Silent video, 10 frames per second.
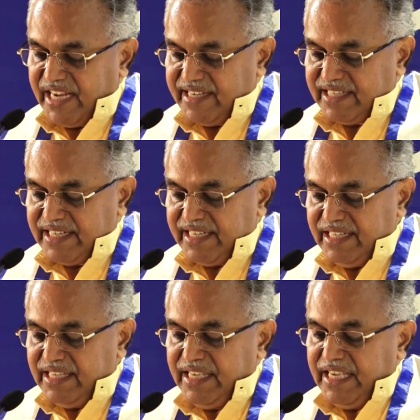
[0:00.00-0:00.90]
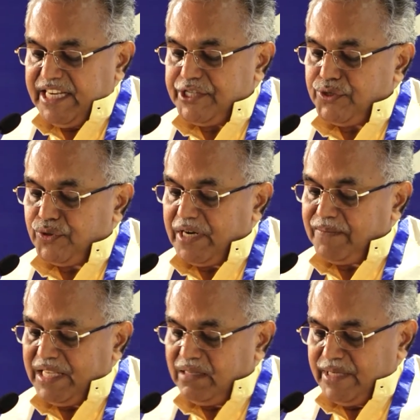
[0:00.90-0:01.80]
category,
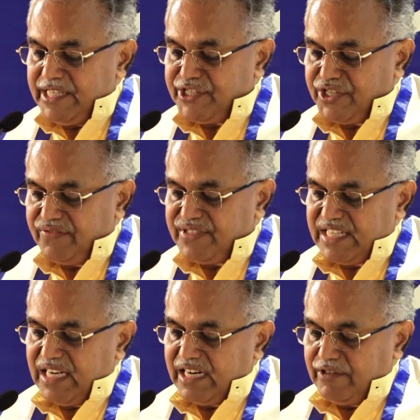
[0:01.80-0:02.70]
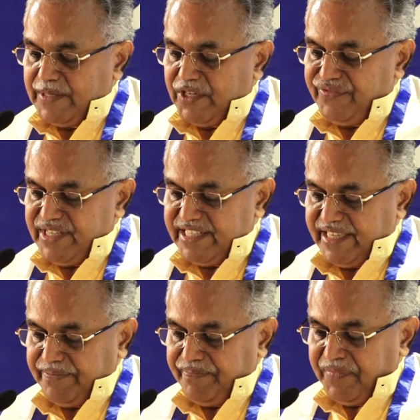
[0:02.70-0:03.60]
instituted by the Ministry of Steel, Government of
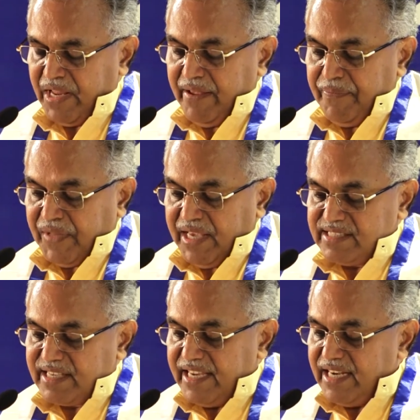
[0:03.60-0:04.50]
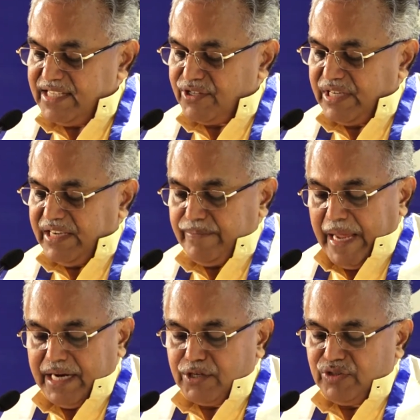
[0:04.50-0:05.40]
India. His willingness to give
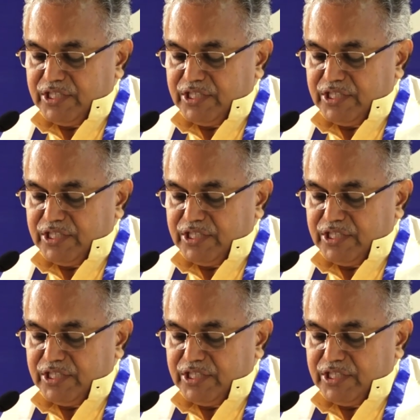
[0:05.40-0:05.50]
back to